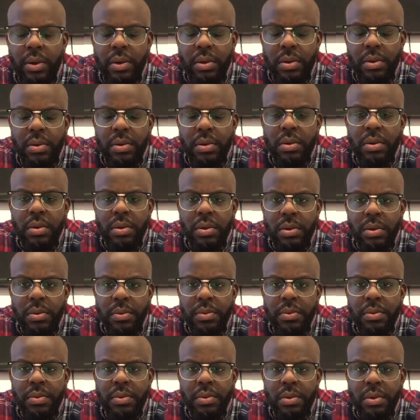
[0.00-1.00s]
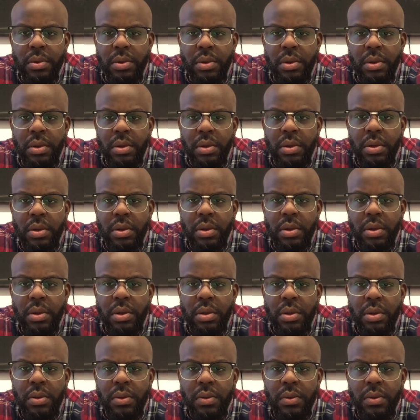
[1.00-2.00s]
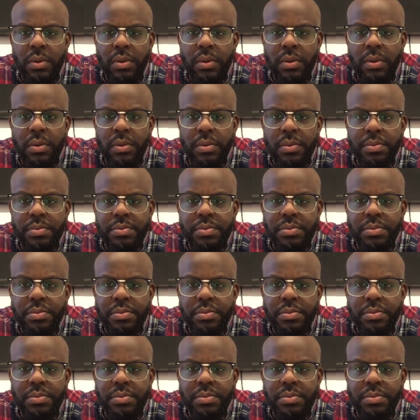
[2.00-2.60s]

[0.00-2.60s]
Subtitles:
IBM has created and